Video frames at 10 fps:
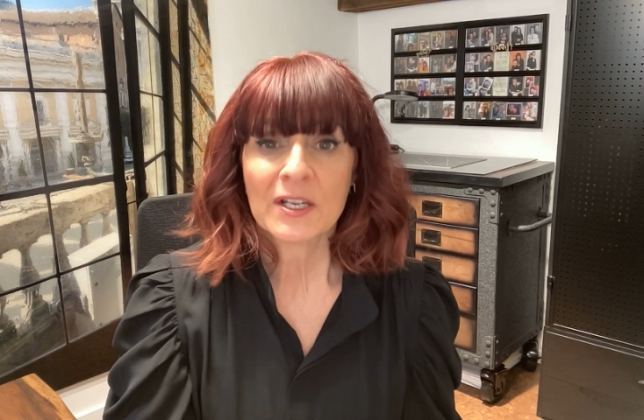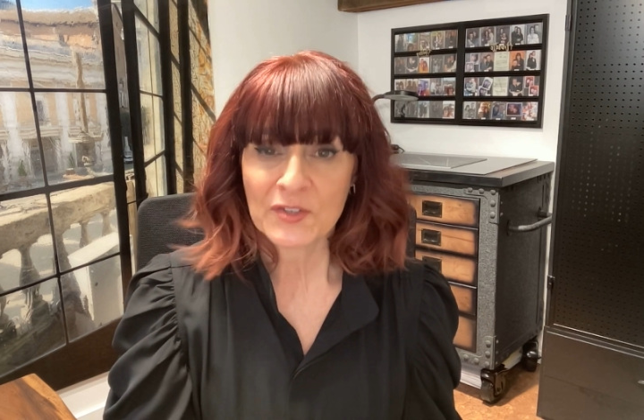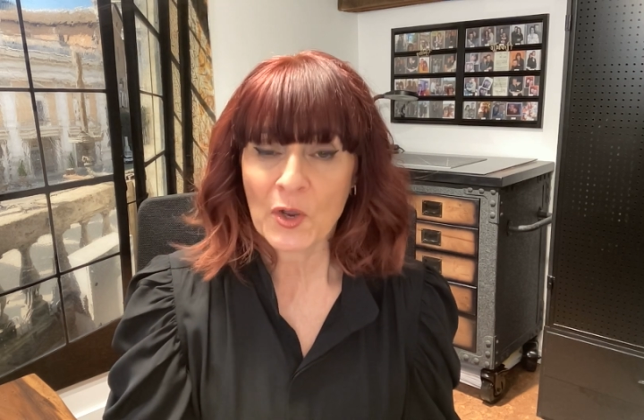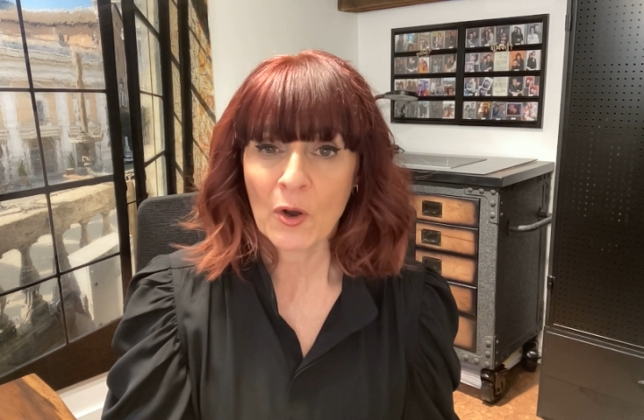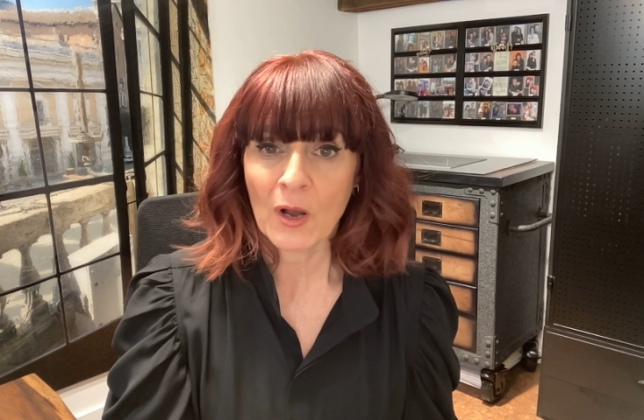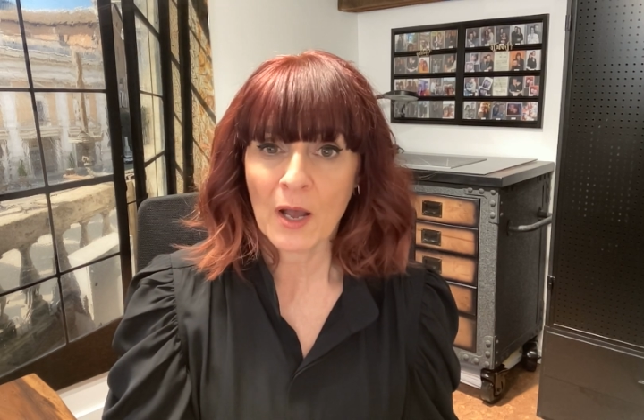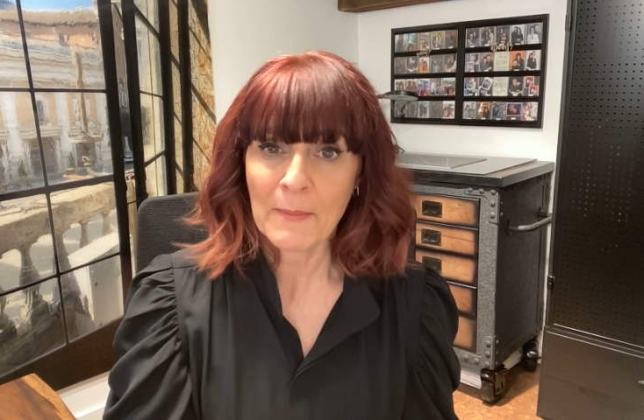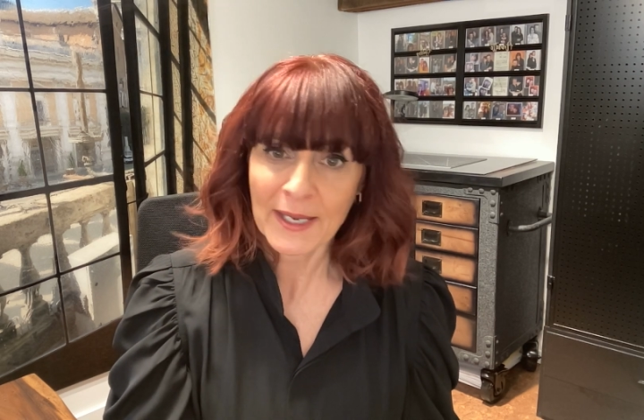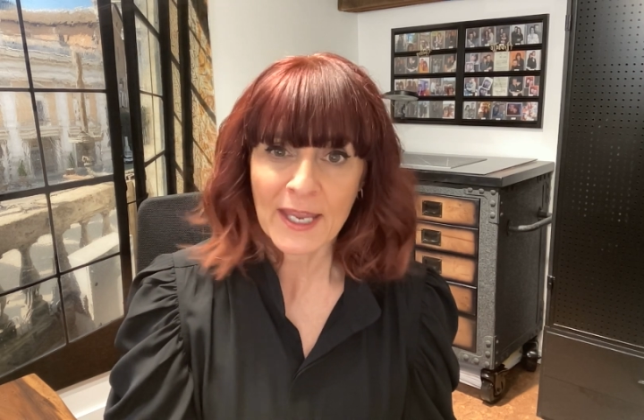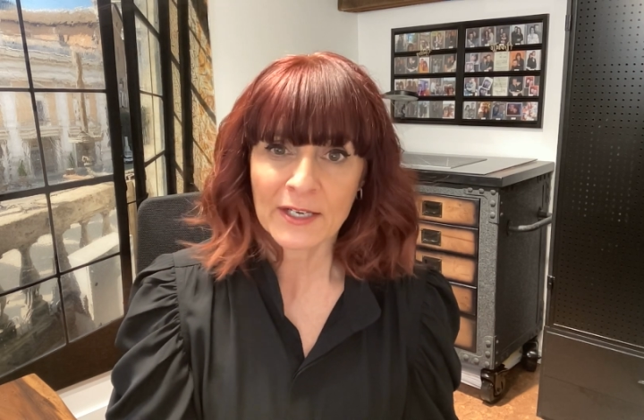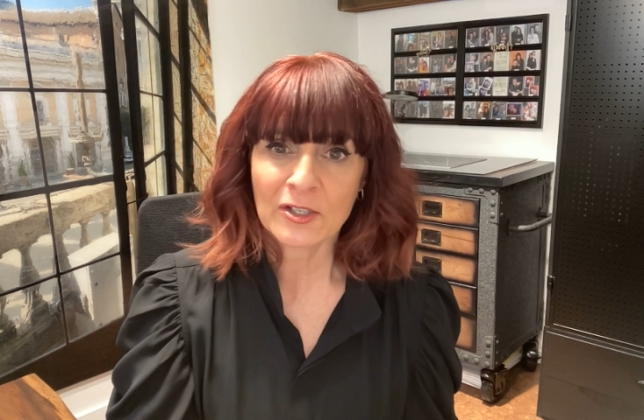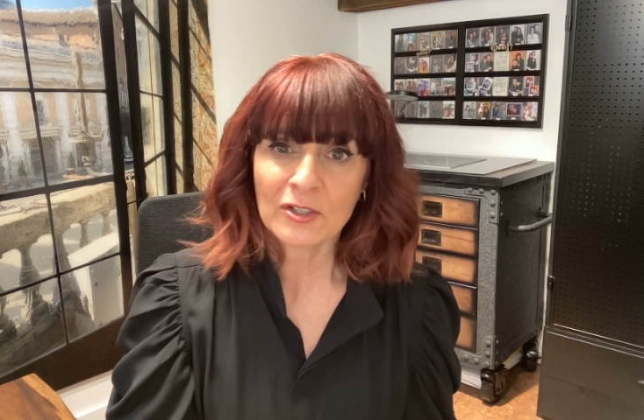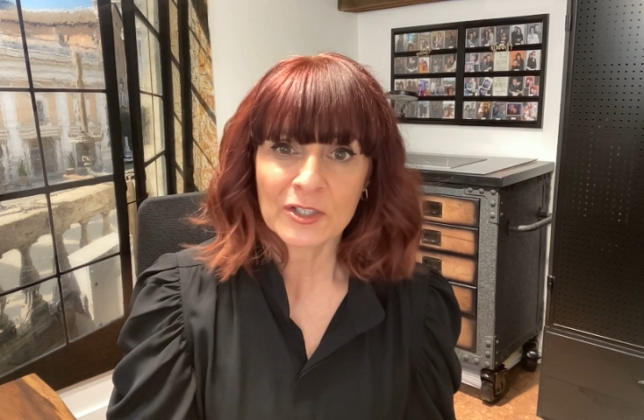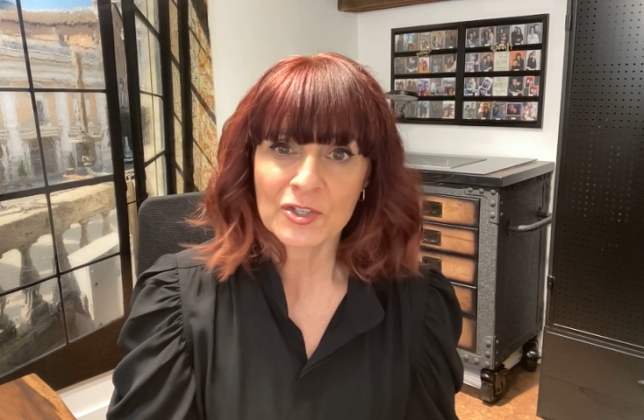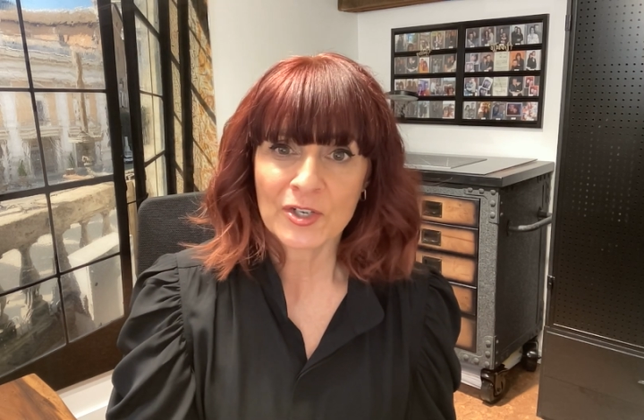So a
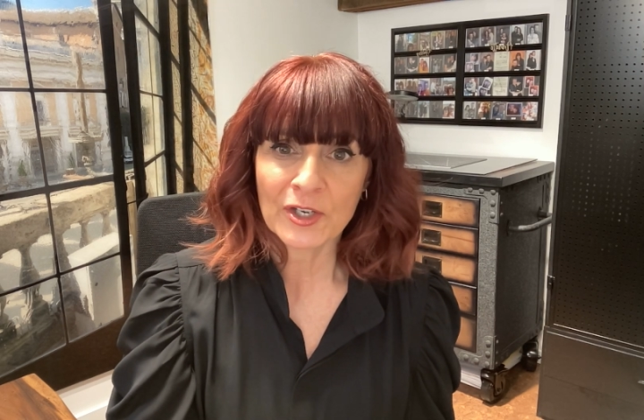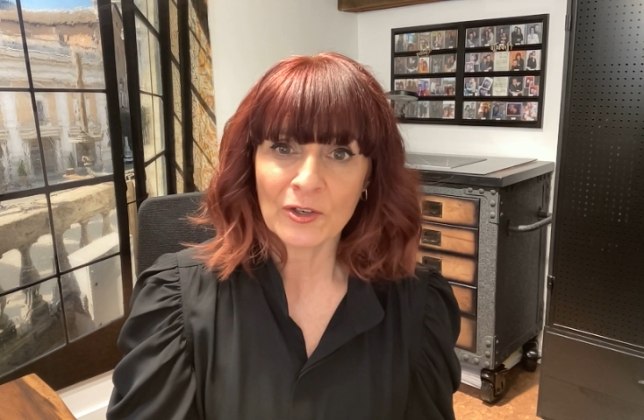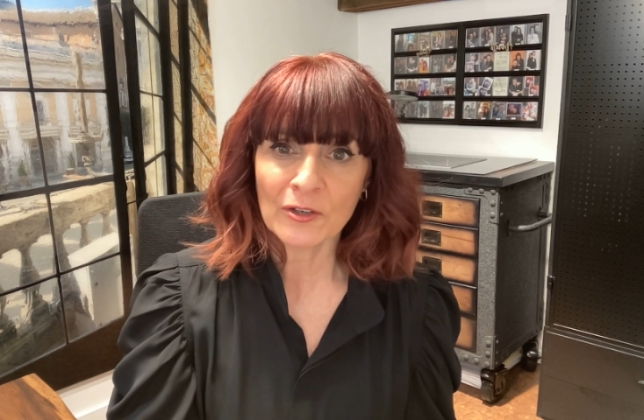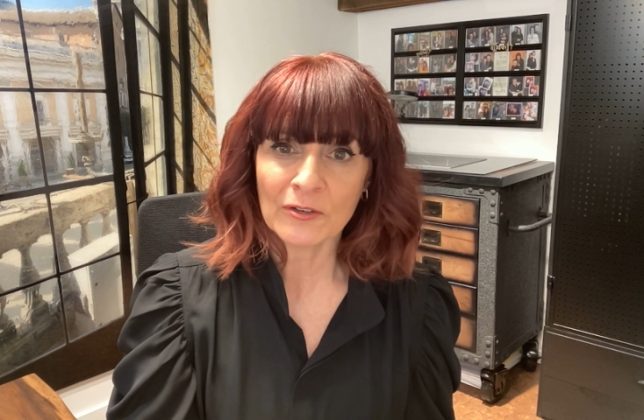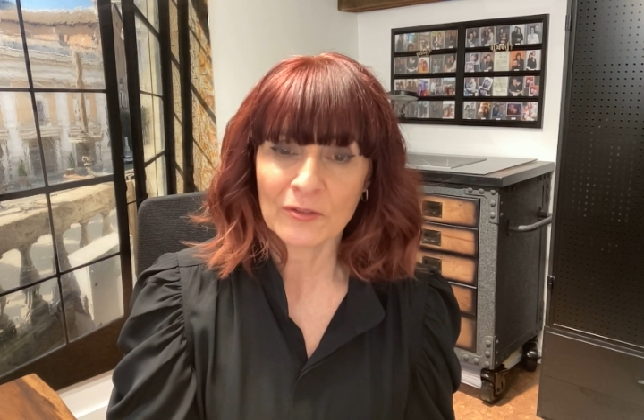mechanical engineer